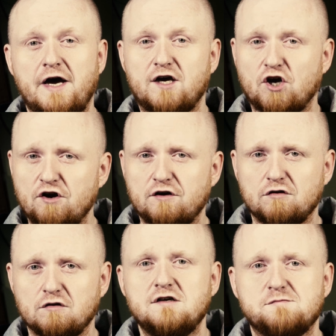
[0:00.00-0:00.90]
A
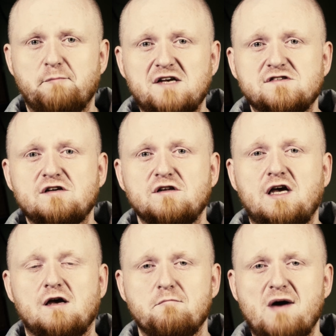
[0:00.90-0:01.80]
kernel is
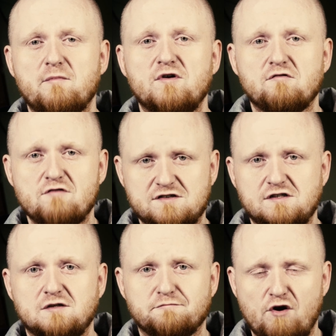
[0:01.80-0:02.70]
basically a
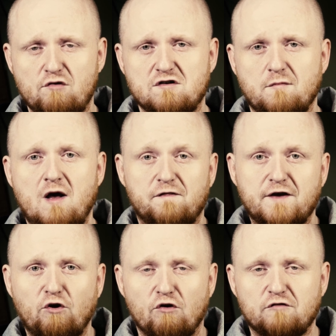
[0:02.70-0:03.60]
memory-resident program at
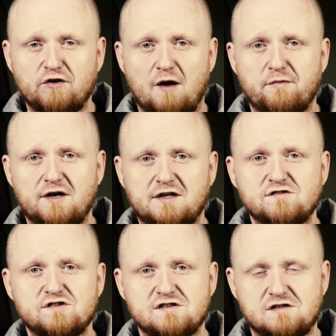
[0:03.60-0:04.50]
the core of an operating
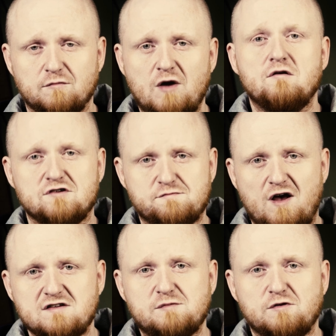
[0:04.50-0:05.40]
system,
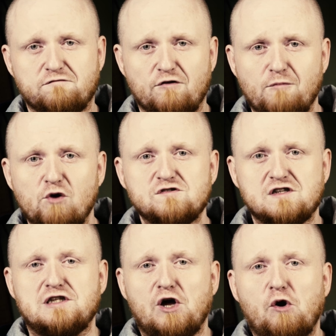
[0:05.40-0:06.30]
responsible for
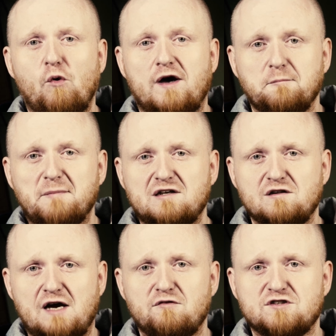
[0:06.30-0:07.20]
most low- and
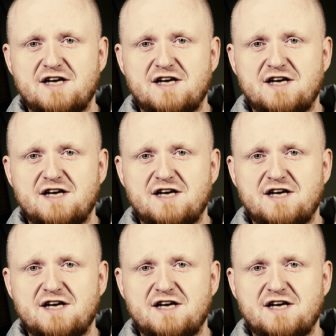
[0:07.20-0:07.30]
middle-level